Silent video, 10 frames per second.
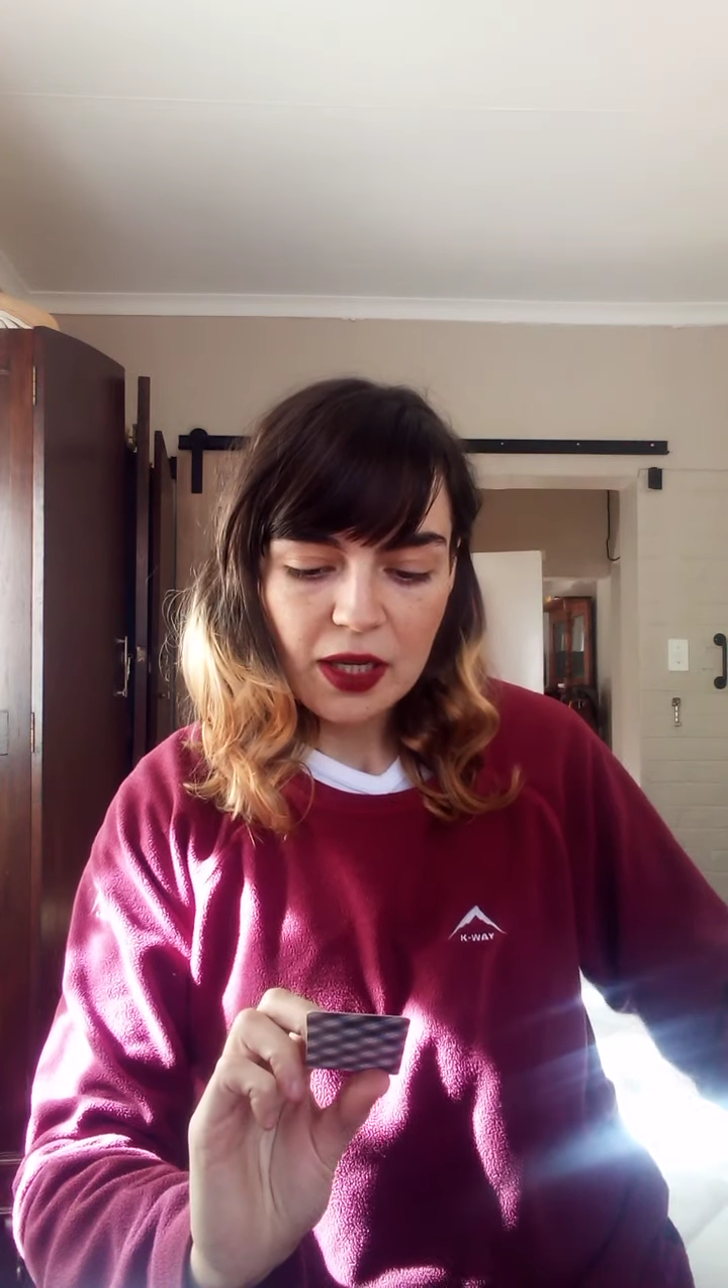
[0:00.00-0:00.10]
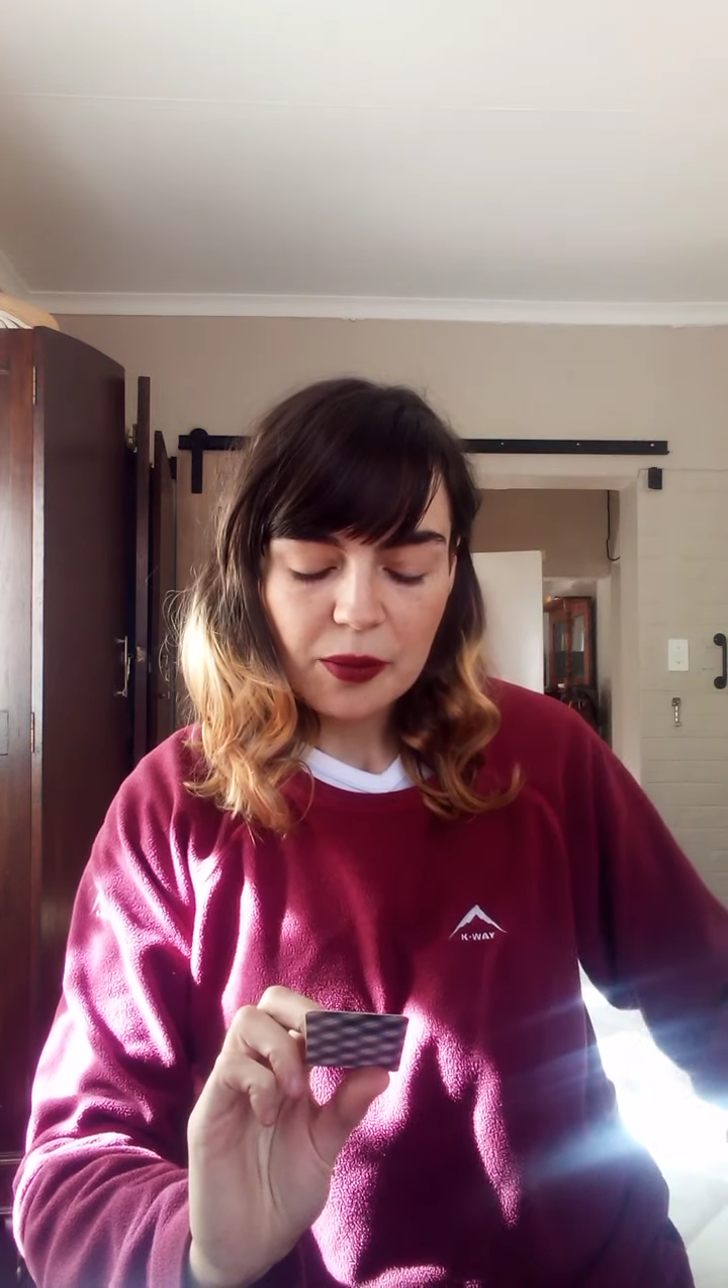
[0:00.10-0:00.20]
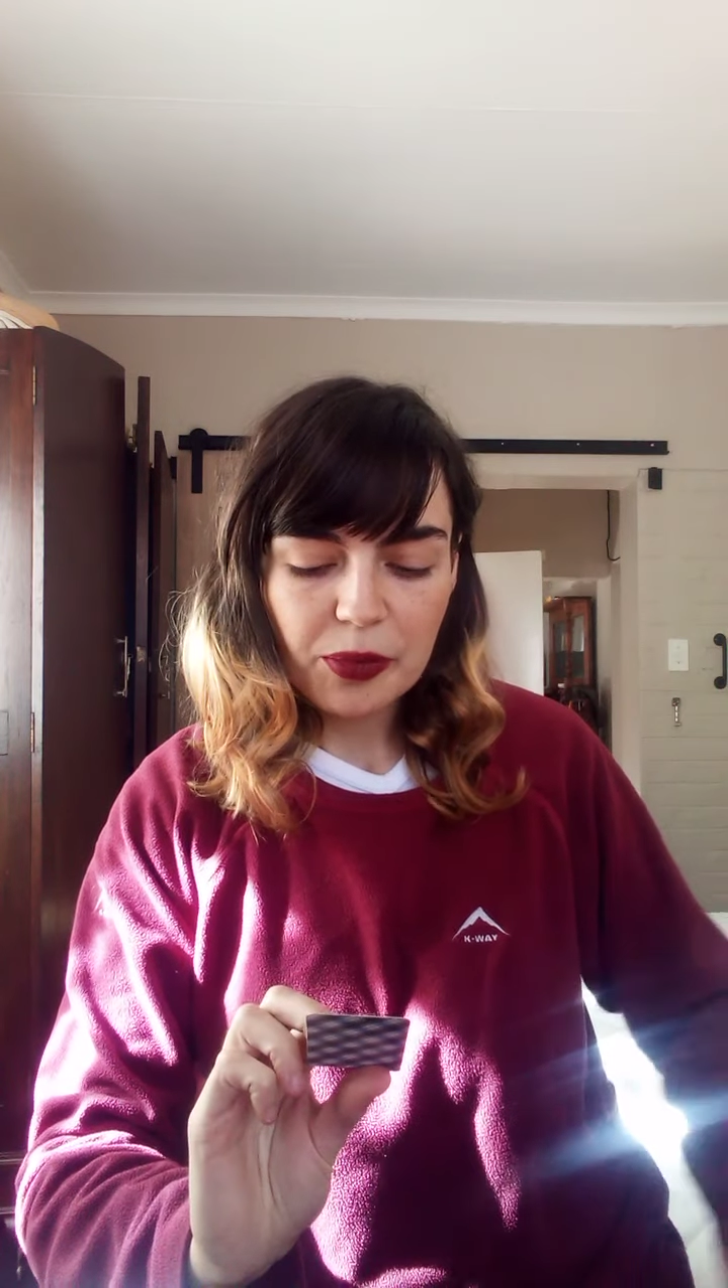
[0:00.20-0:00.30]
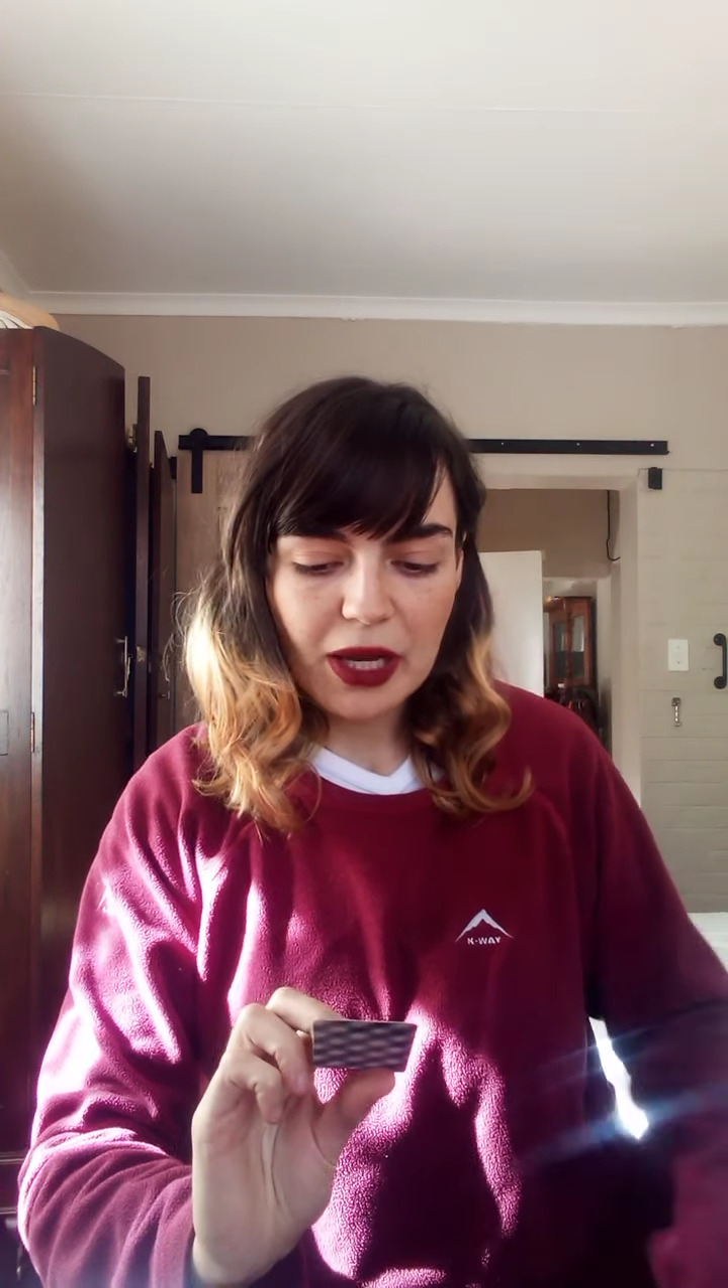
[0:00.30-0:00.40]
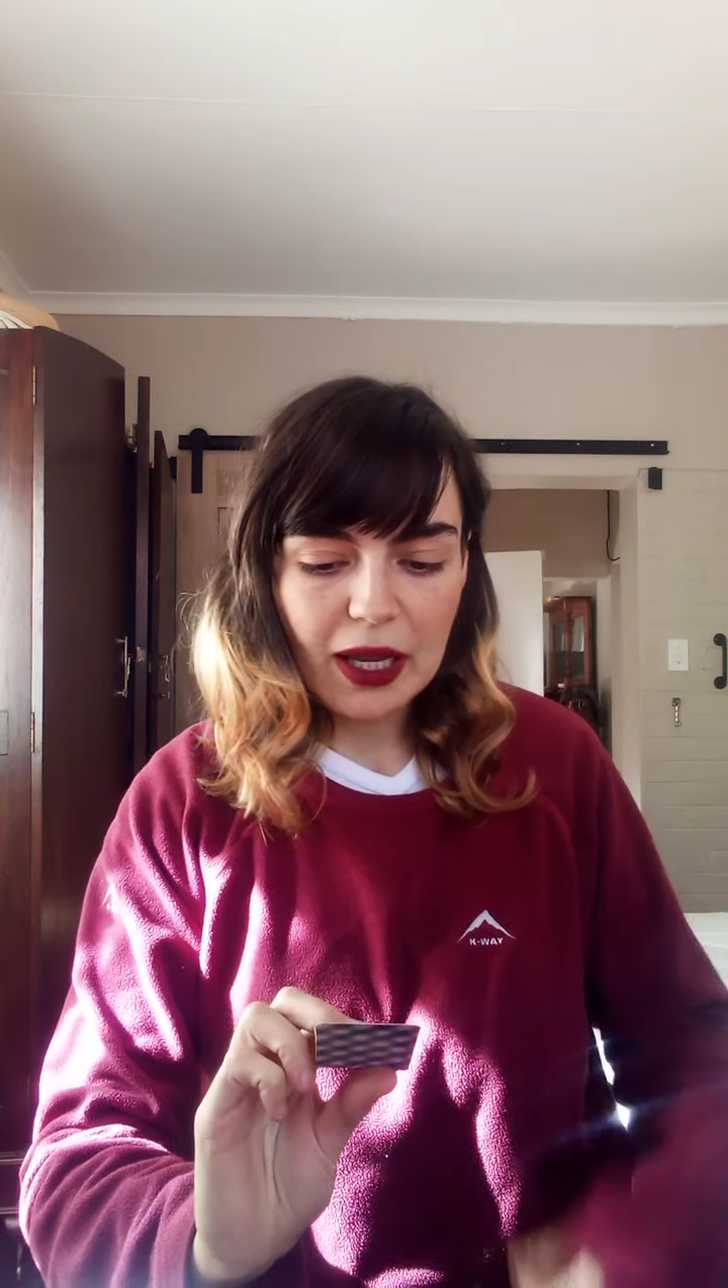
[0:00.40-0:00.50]

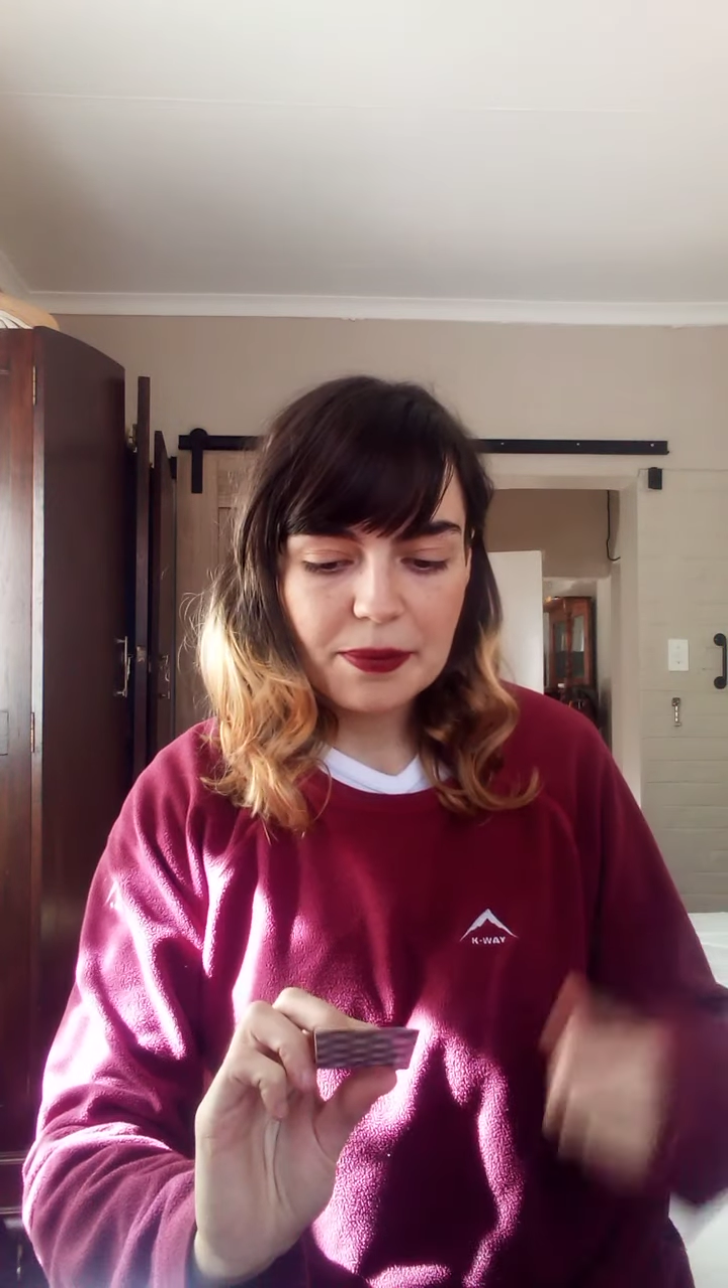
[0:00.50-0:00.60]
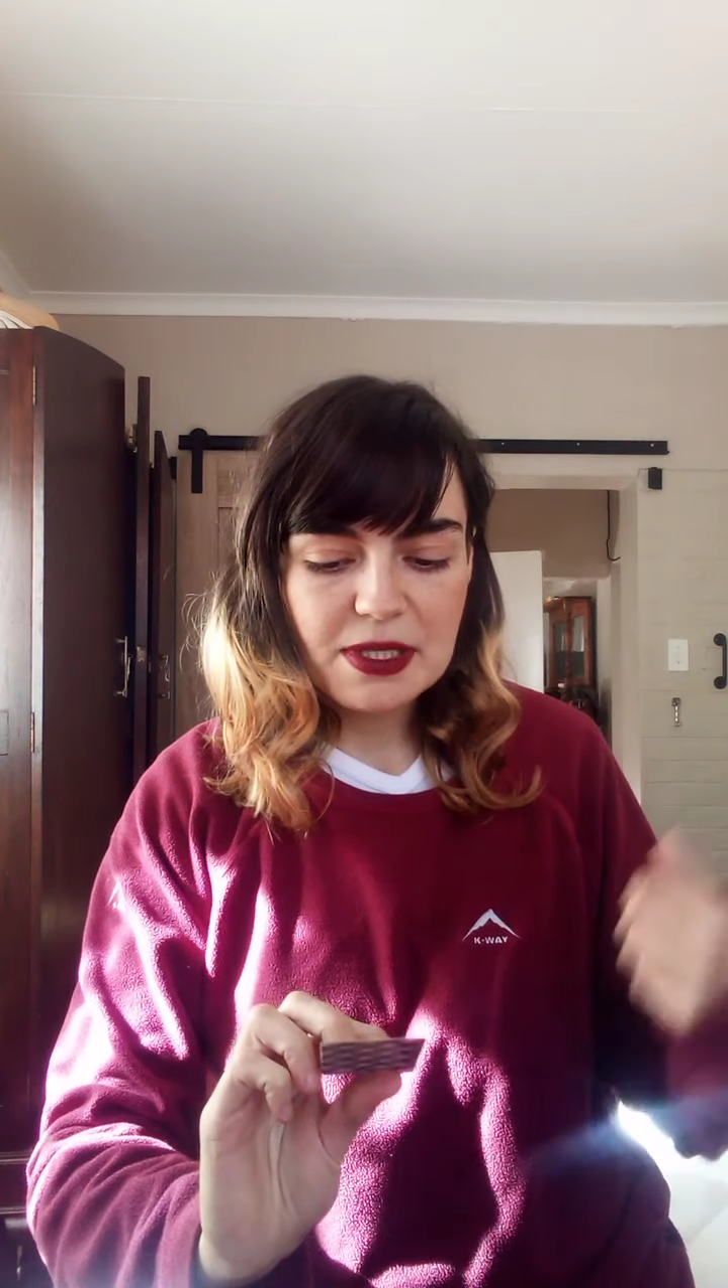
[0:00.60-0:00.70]
perhaps